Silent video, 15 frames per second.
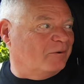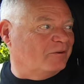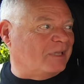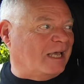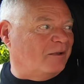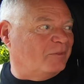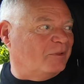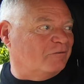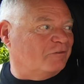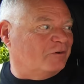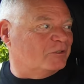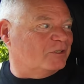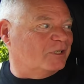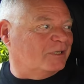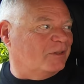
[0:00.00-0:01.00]
were down there
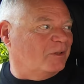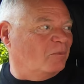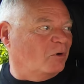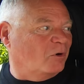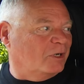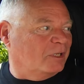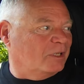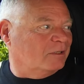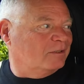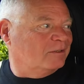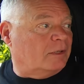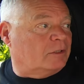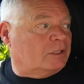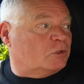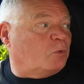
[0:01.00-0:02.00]
first thing in the morning.
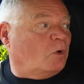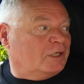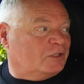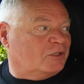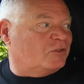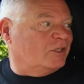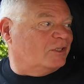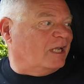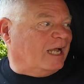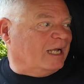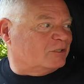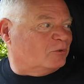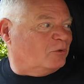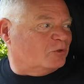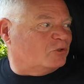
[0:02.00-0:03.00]
I just wanted to see the
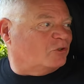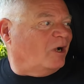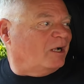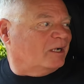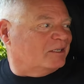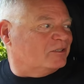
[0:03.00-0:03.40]
actual truck